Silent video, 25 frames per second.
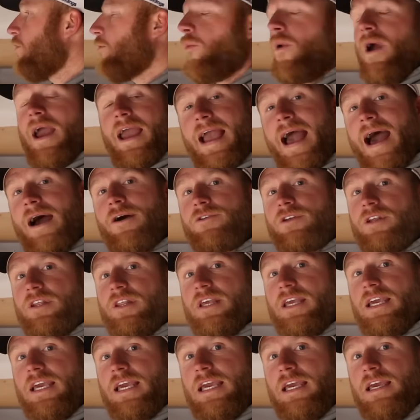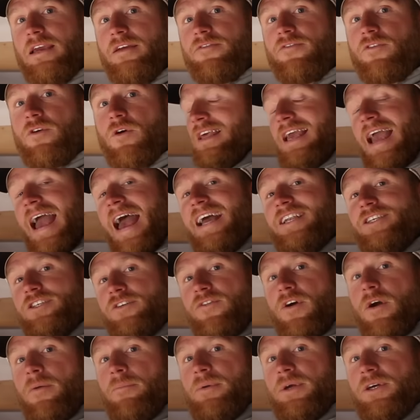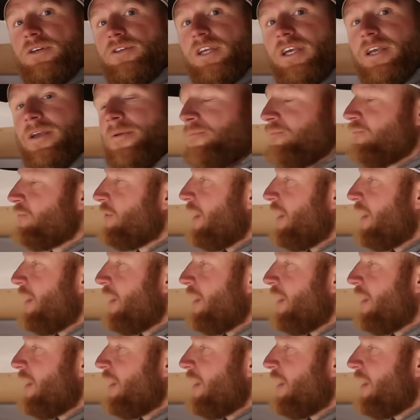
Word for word: the way out to the eave, the edge of our building,